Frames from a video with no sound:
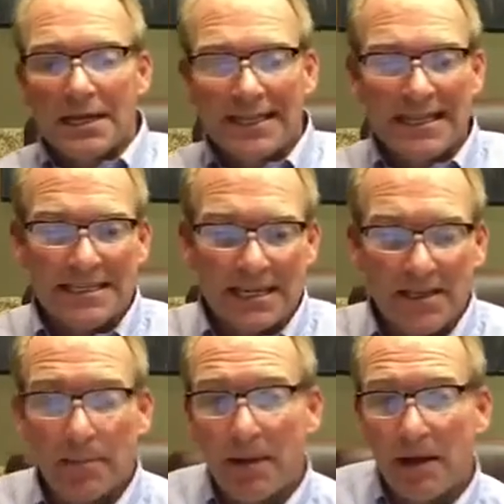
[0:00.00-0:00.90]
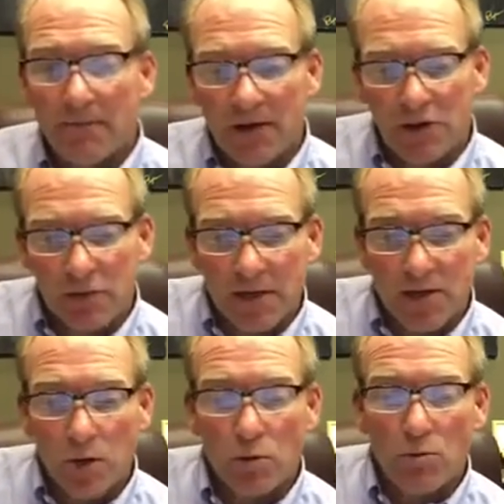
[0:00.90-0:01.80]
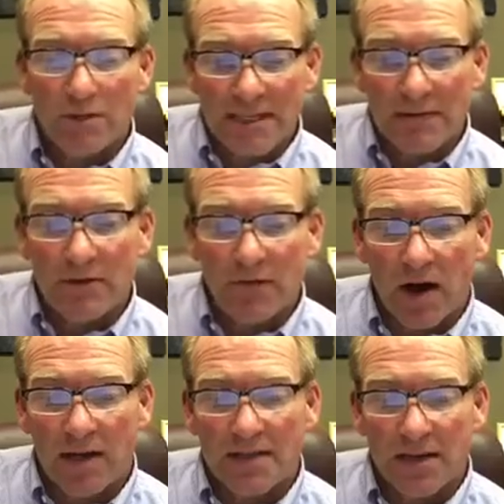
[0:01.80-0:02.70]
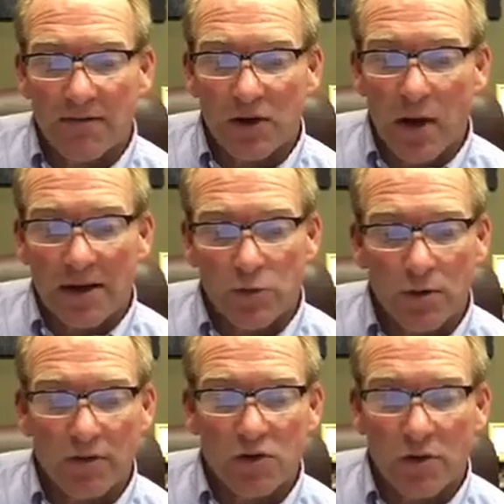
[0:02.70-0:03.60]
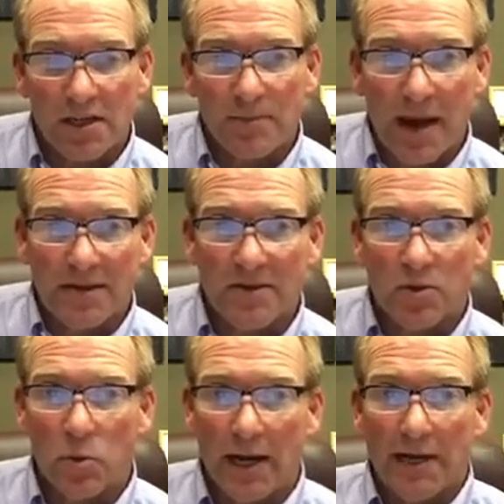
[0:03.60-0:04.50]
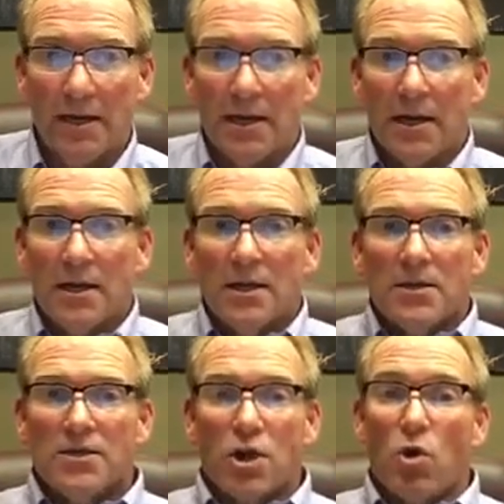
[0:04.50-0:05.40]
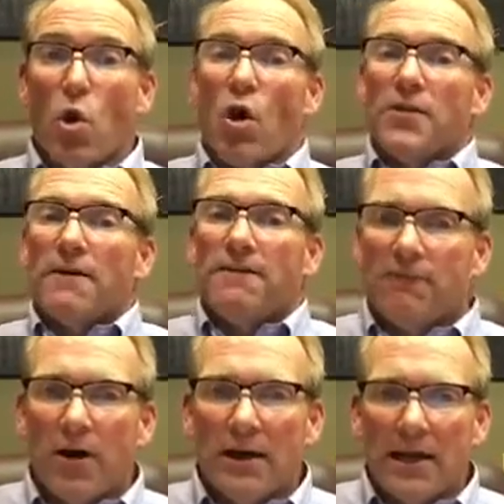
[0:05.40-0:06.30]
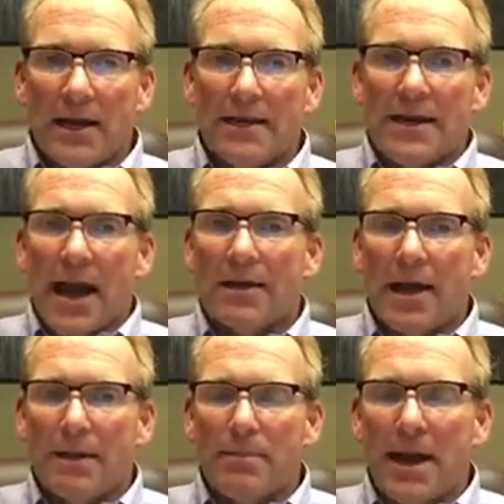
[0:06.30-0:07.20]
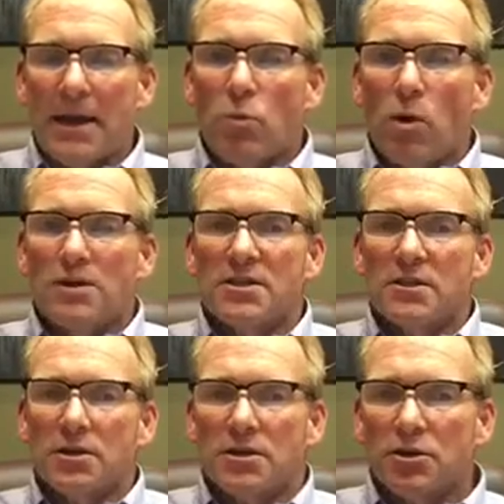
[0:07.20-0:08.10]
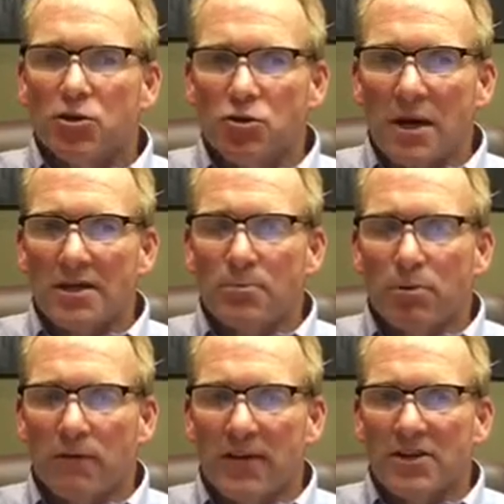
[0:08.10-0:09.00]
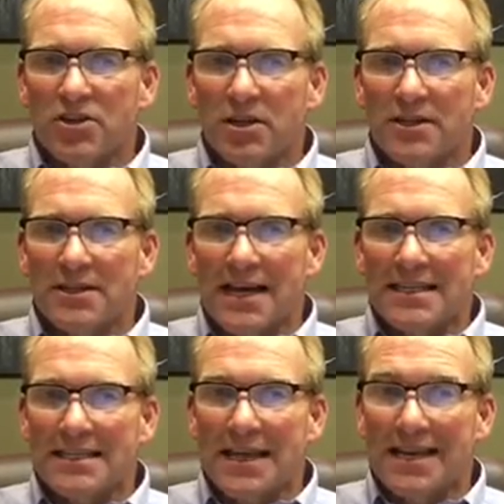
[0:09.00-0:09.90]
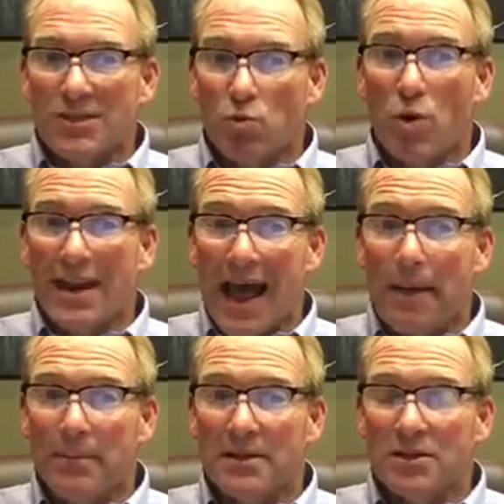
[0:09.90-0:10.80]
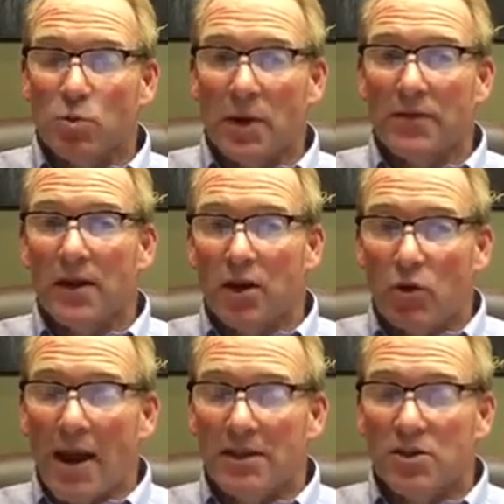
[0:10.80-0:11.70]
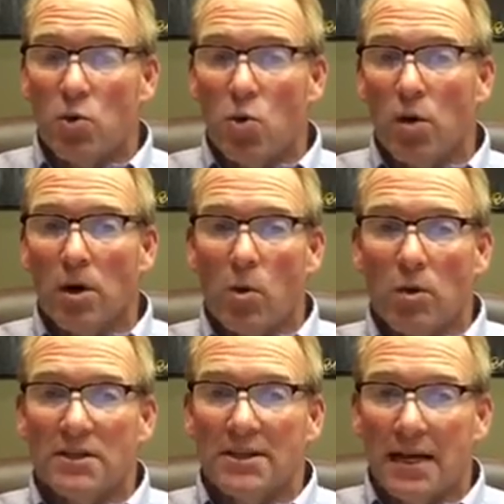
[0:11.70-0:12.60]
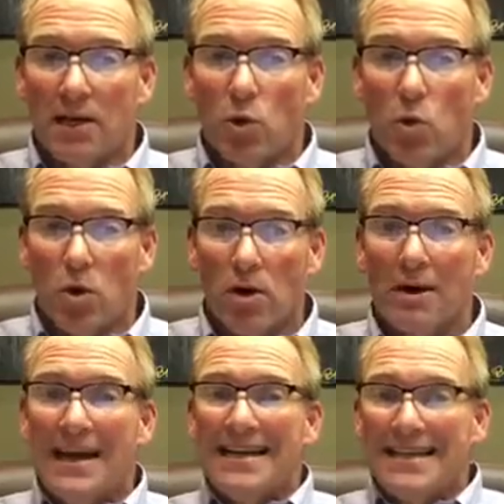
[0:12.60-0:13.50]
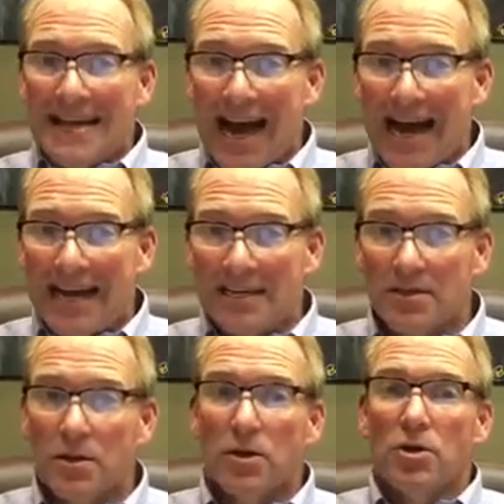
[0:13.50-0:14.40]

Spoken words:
listing the beneficiaries who will receive the funds if the grantor of the trust passes away. So on the front end, Ally Bank wants the trust provisions that says what happens when the grantor or settlor dies.